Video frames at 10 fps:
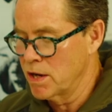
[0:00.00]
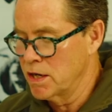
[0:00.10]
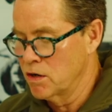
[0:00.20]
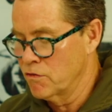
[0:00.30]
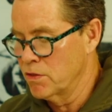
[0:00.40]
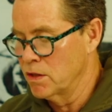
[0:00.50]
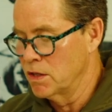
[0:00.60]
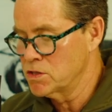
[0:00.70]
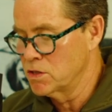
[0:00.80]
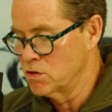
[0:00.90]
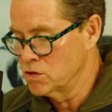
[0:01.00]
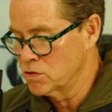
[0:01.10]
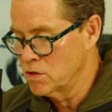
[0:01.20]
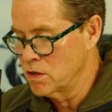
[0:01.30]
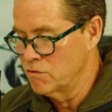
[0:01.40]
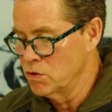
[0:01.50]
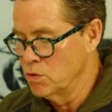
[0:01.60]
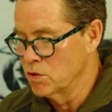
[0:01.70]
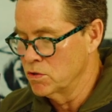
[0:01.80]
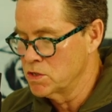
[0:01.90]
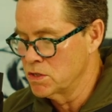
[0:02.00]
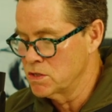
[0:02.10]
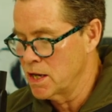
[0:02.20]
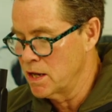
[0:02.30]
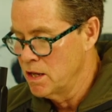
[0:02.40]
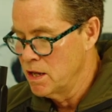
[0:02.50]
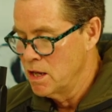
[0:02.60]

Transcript: right here for the listeners, the viewers, is that